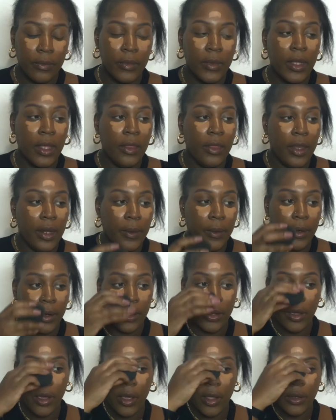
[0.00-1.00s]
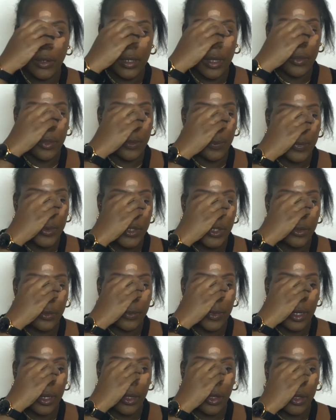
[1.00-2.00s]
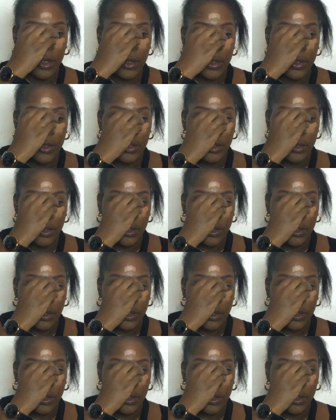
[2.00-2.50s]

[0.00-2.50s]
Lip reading: And then I'm going to go down the bridge of my nose.